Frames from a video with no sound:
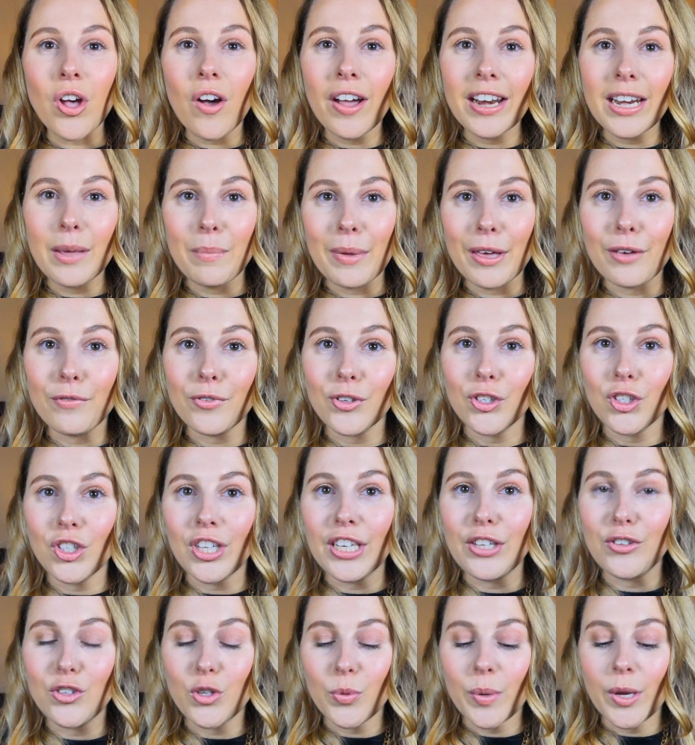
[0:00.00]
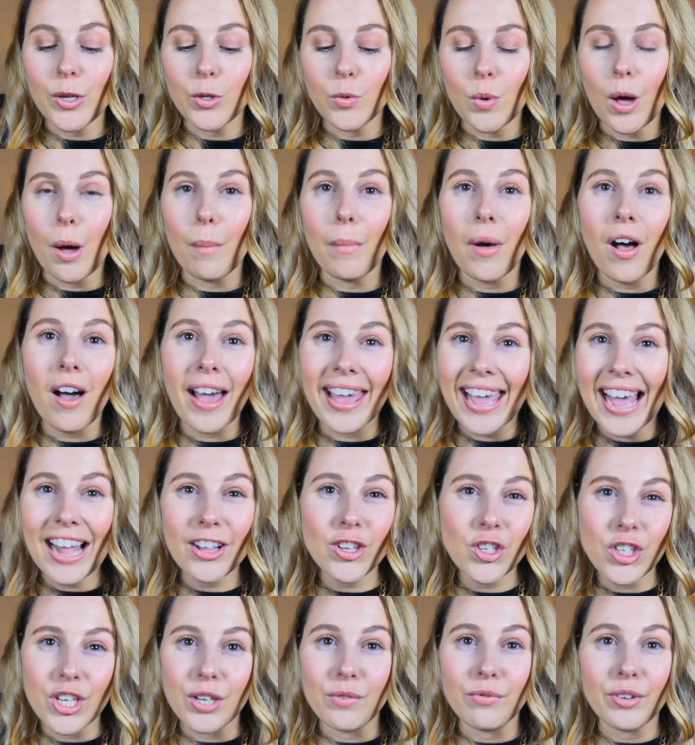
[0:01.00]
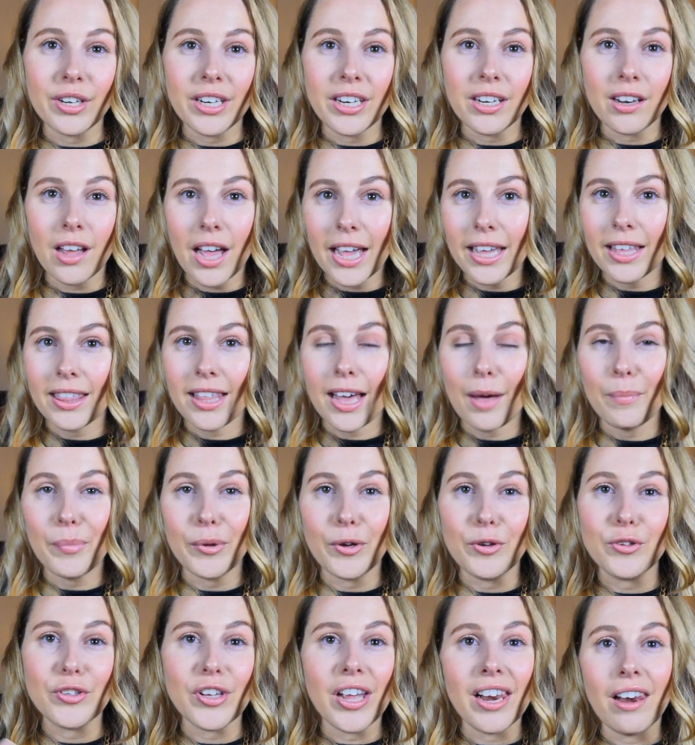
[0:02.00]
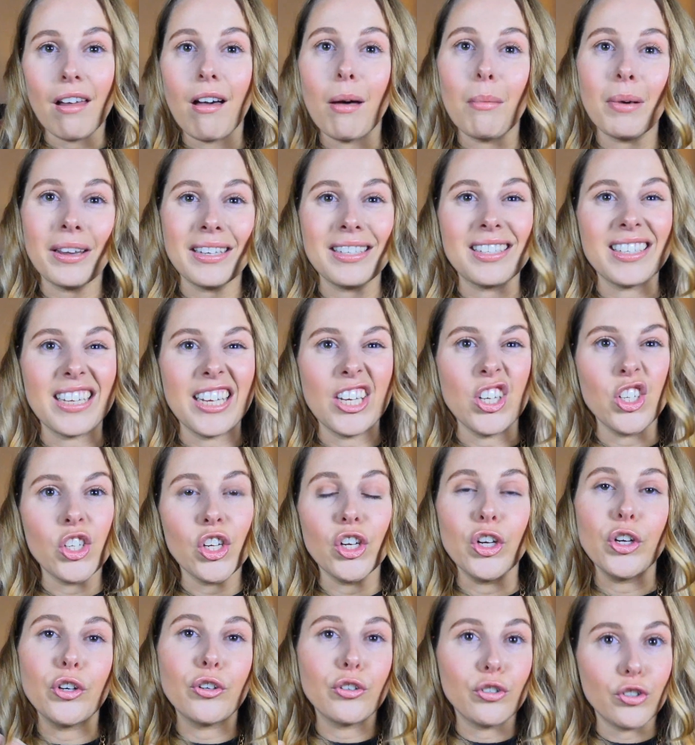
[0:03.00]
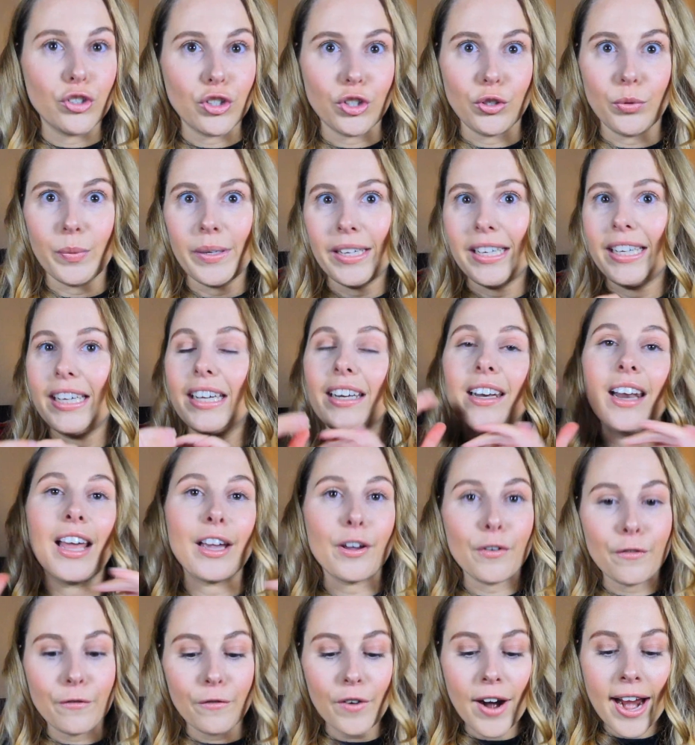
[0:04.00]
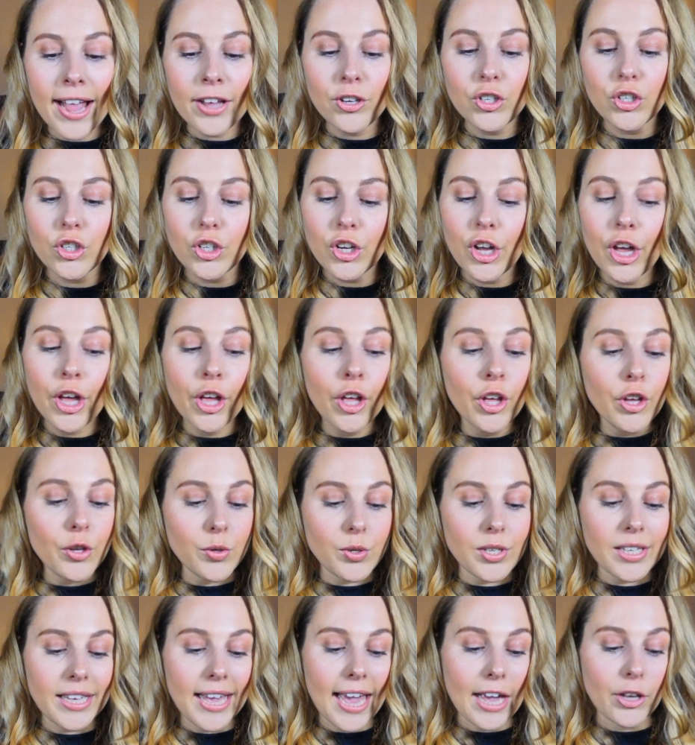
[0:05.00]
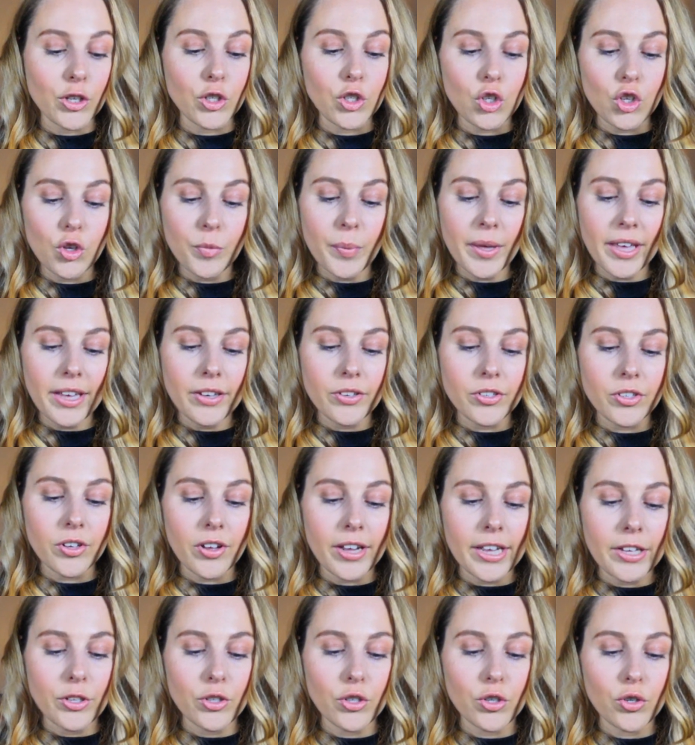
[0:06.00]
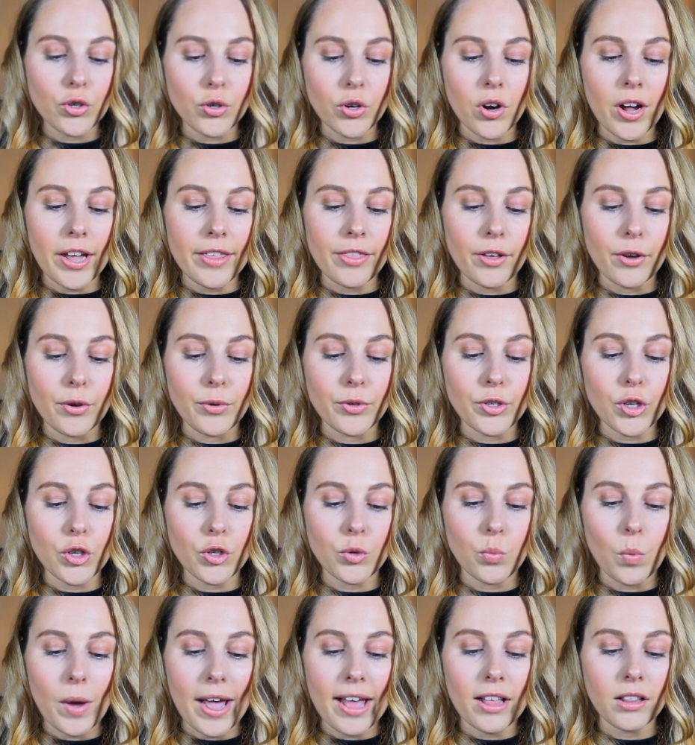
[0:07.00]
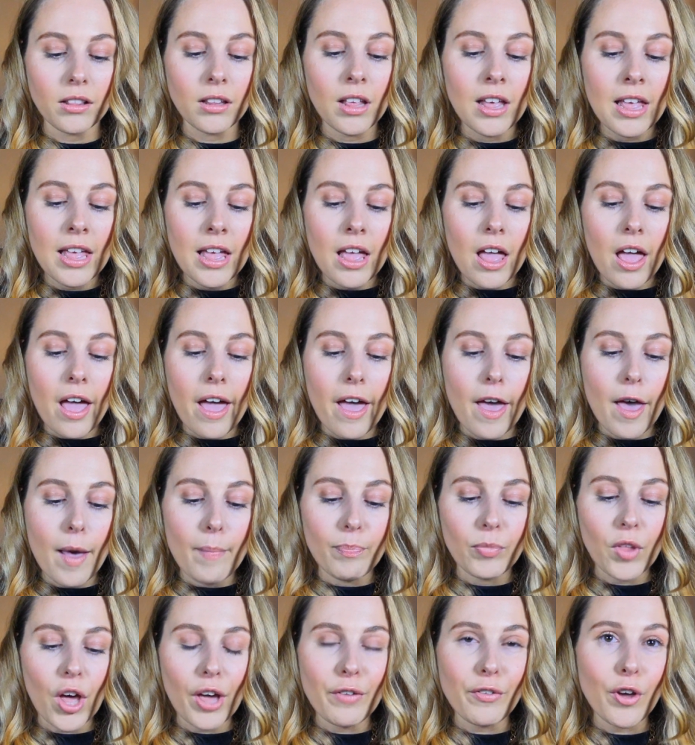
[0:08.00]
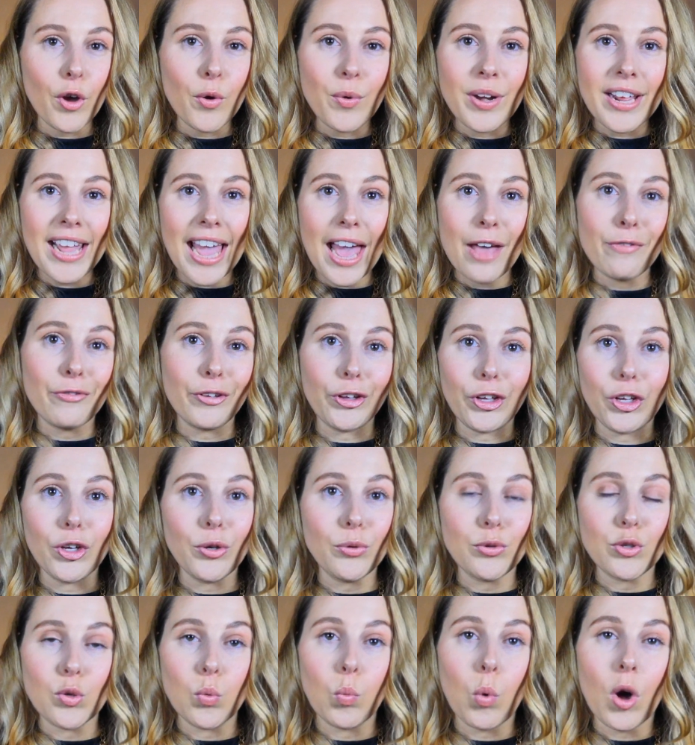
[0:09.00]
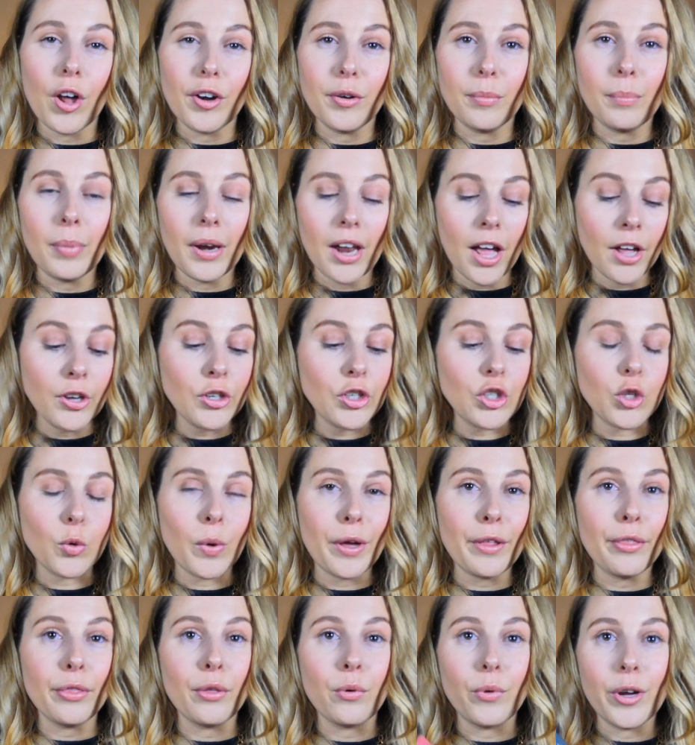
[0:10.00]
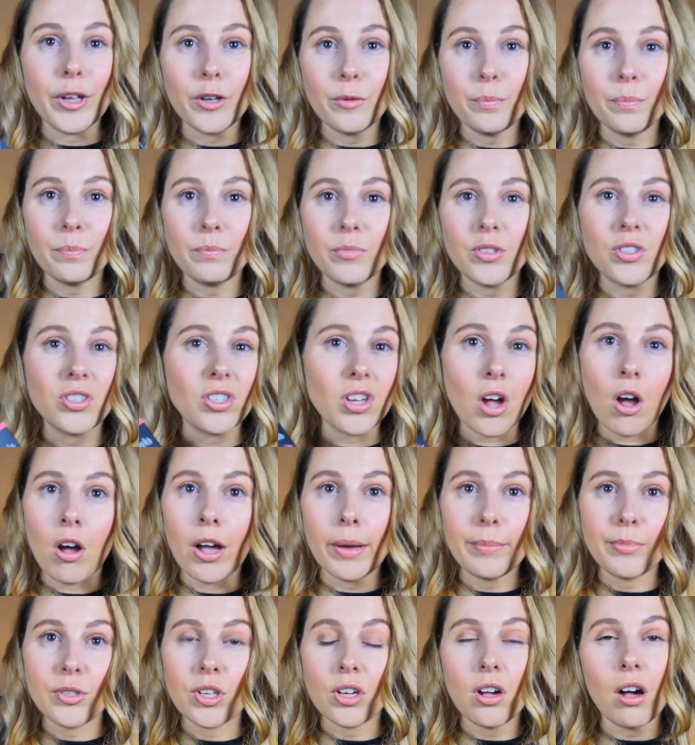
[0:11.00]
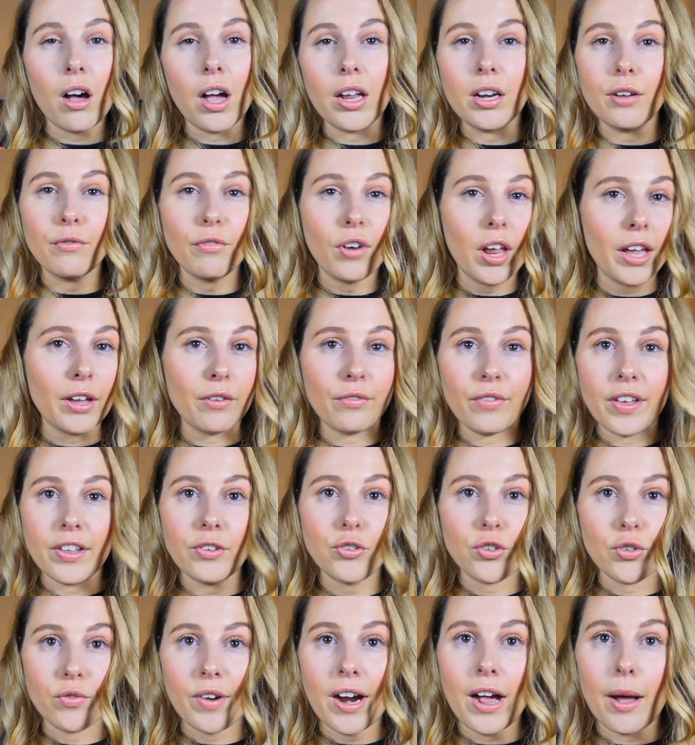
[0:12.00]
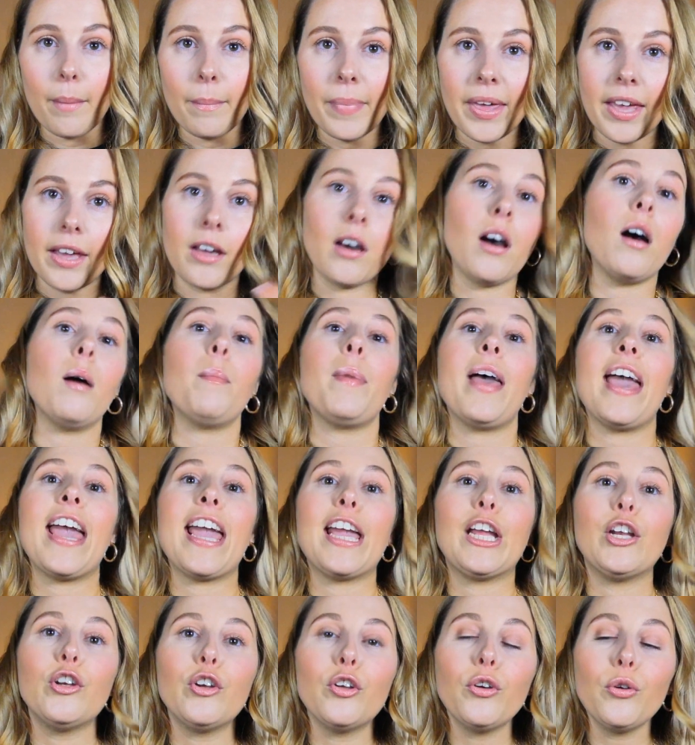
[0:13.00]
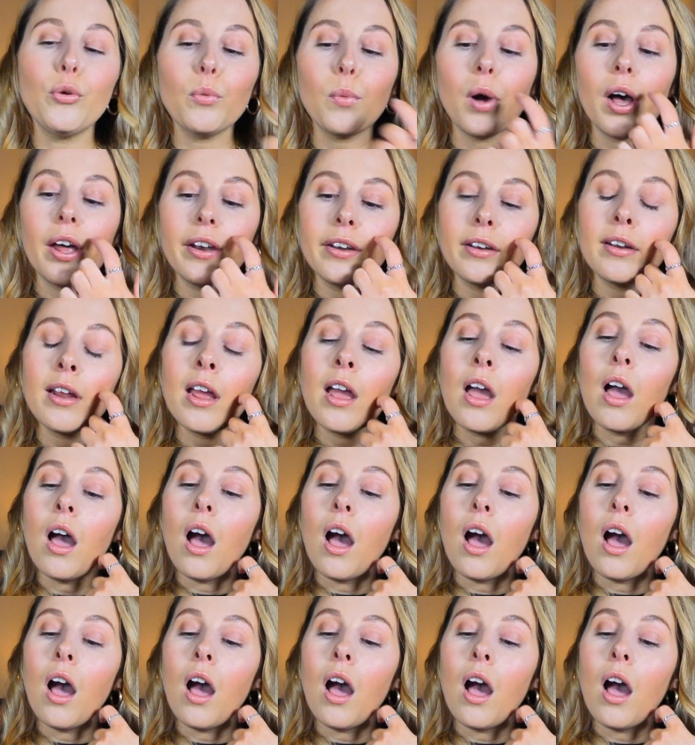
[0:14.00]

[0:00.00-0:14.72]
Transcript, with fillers: a tiny bit of a sheen to it as well, but I actually really like that because I like my skin to look dewy and like fresh. So yeah, super excited to try those as well. Um, I've only ever used one blush, so I thought it's time to kind of like venture out and pick up a new one.